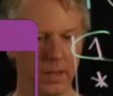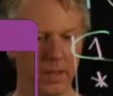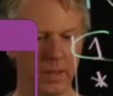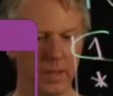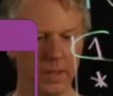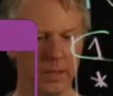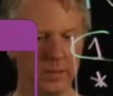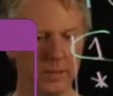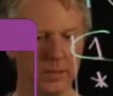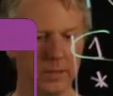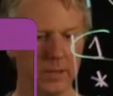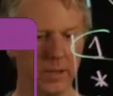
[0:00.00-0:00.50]

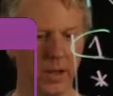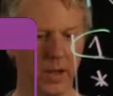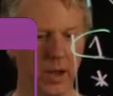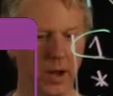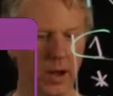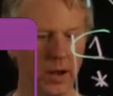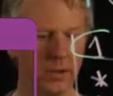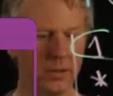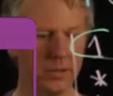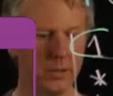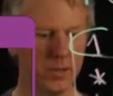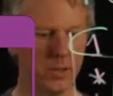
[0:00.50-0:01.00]

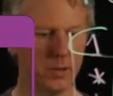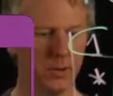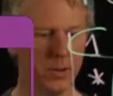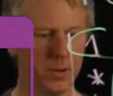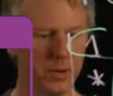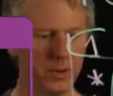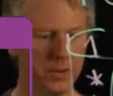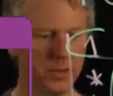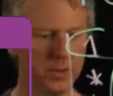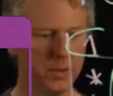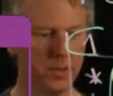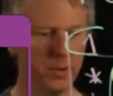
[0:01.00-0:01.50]
star 0,
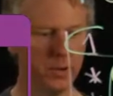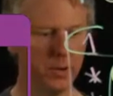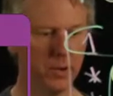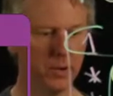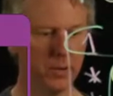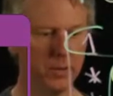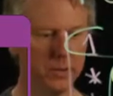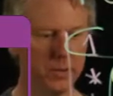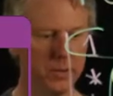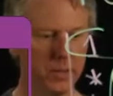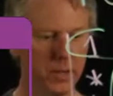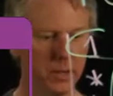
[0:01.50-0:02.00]
0,
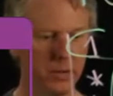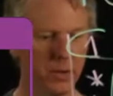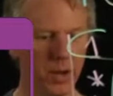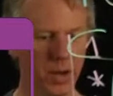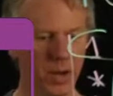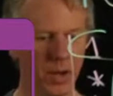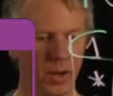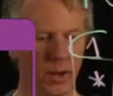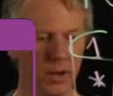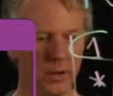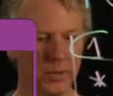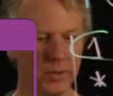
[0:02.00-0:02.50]

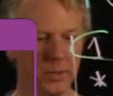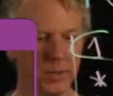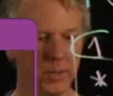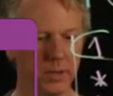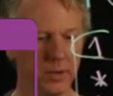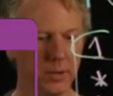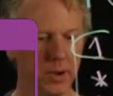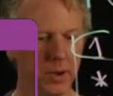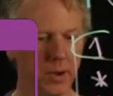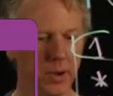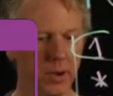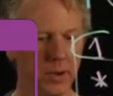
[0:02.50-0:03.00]
0,
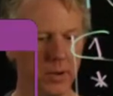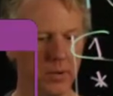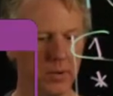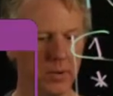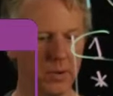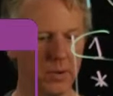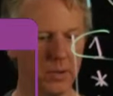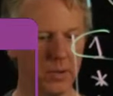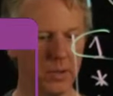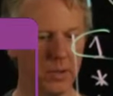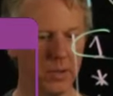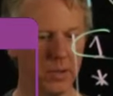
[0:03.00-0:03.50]
0,
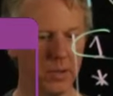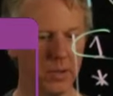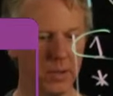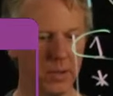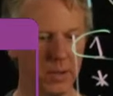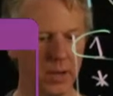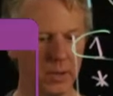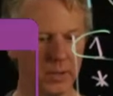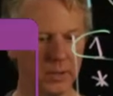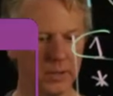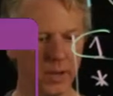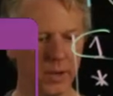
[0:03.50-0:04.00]

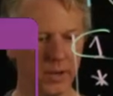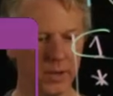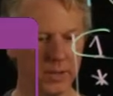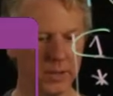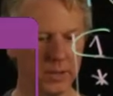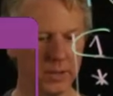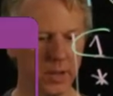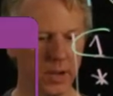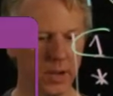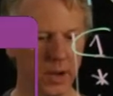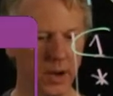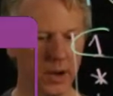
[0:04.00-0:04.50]
no, sorry,
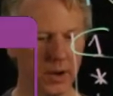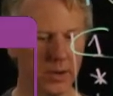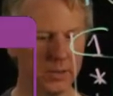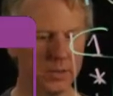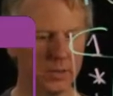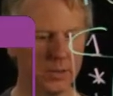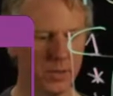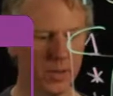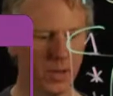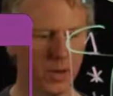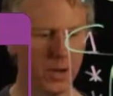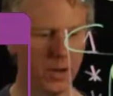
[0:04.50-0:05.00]
star,
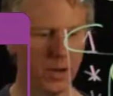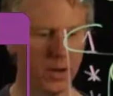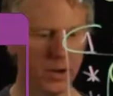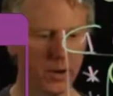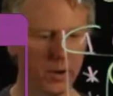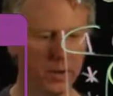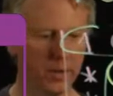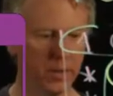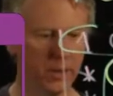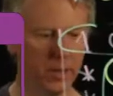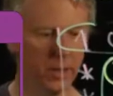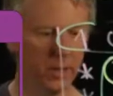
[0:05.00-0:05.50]
star,
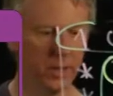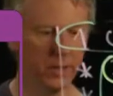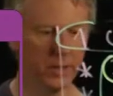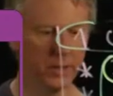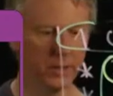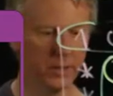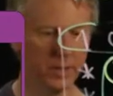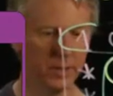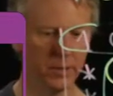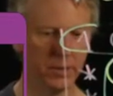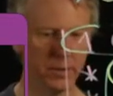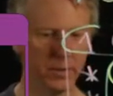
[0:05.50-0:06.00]

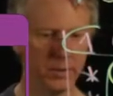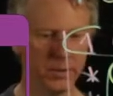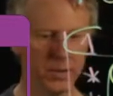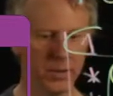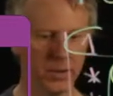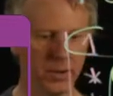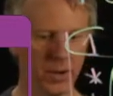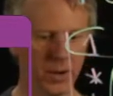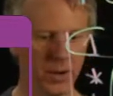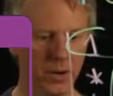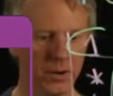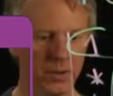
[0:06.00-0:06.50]
0,
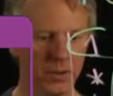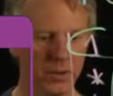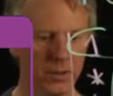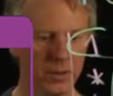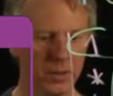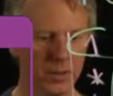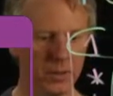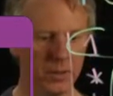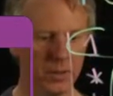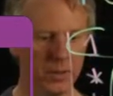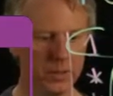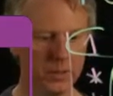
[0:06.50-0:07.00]
0,
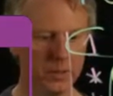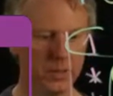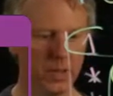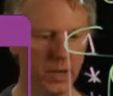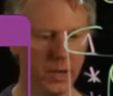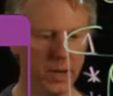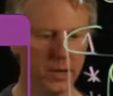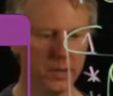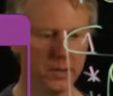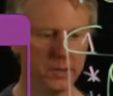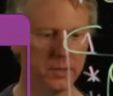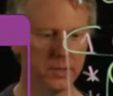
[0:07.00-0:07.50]

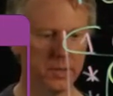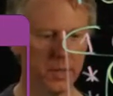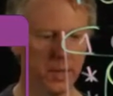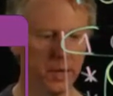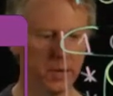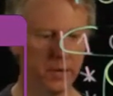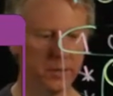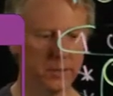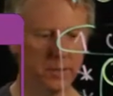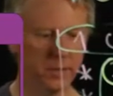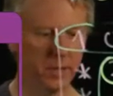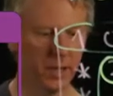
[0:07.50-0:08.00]
star, star,
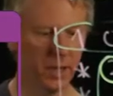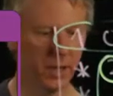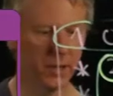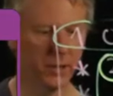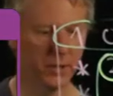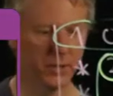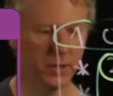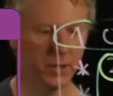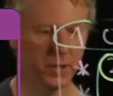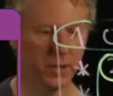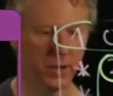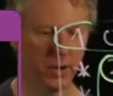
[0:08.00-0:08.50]
star,
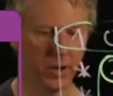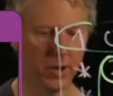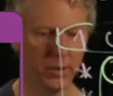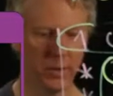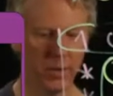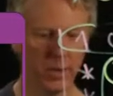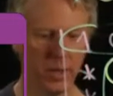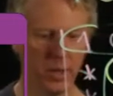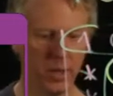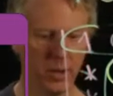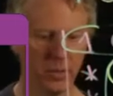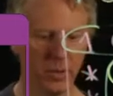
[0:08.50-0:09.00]
0,
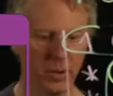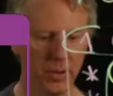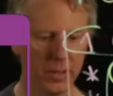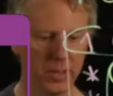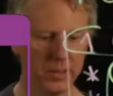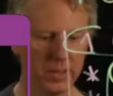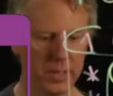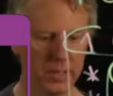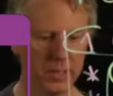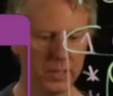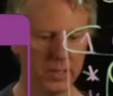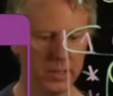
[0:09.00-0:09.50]
where this
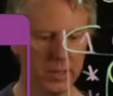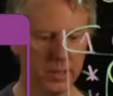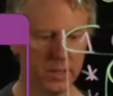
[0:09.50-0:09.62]
is